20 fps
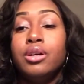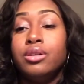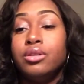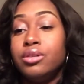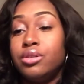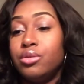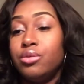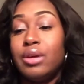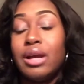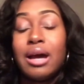
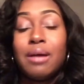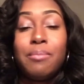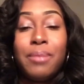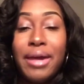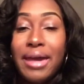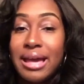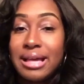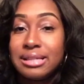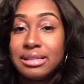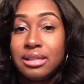Do not
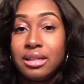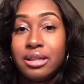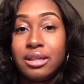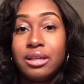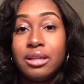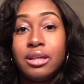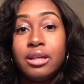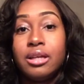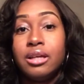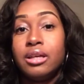pass it.
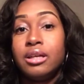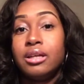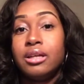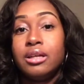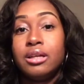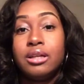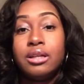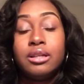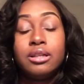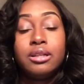
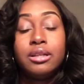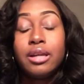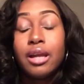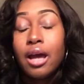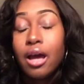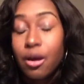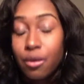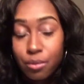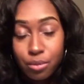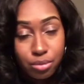
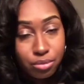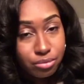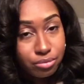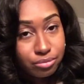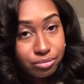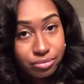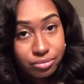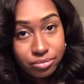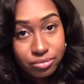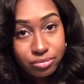No,
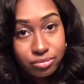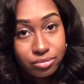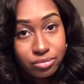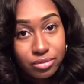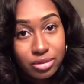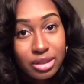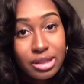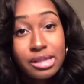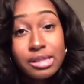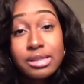
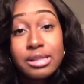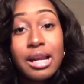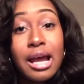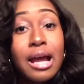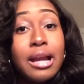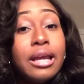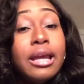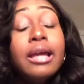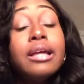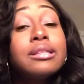it's
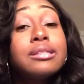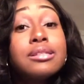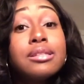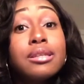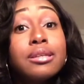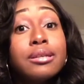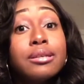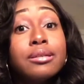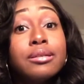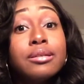not it.
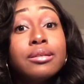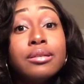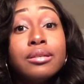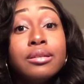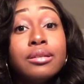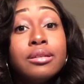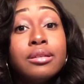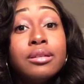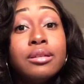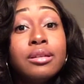
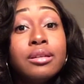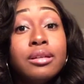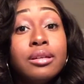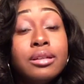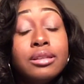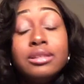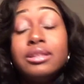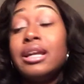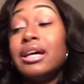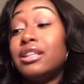
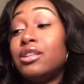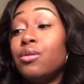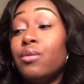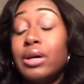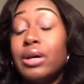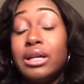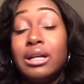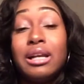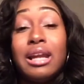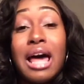It's not the
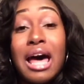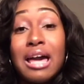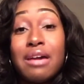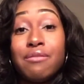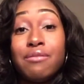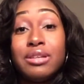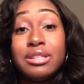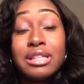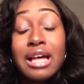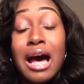way to life.
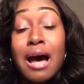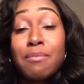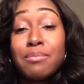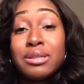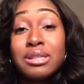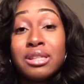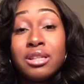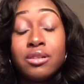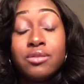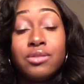It's
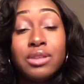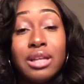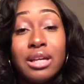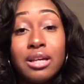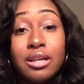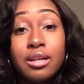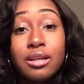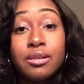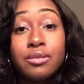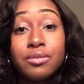opposite of
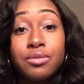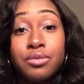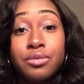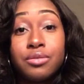love.